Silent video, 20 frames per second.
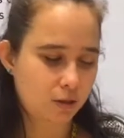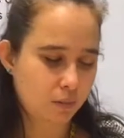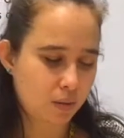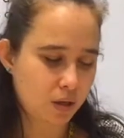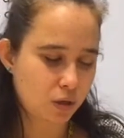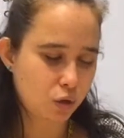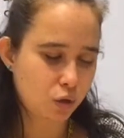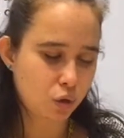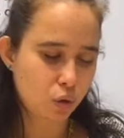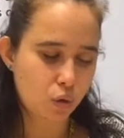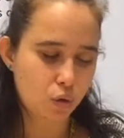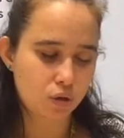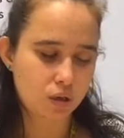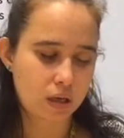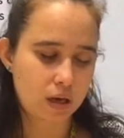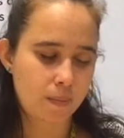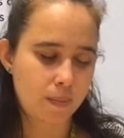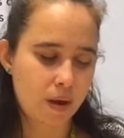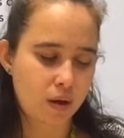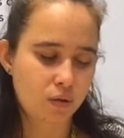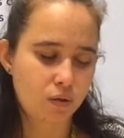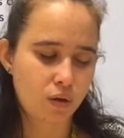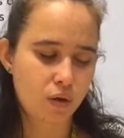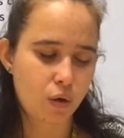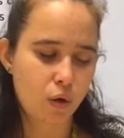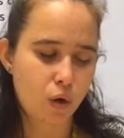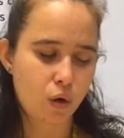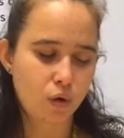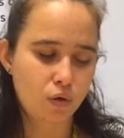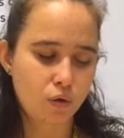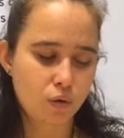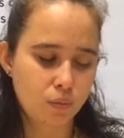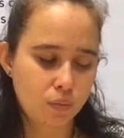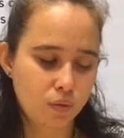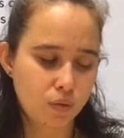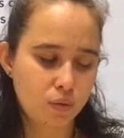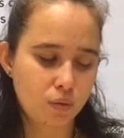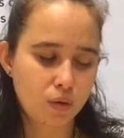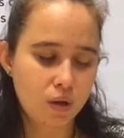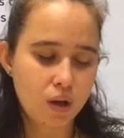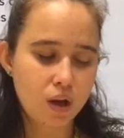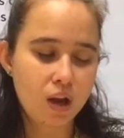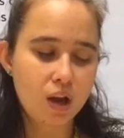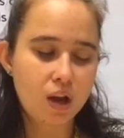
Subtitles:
been taught about the horrible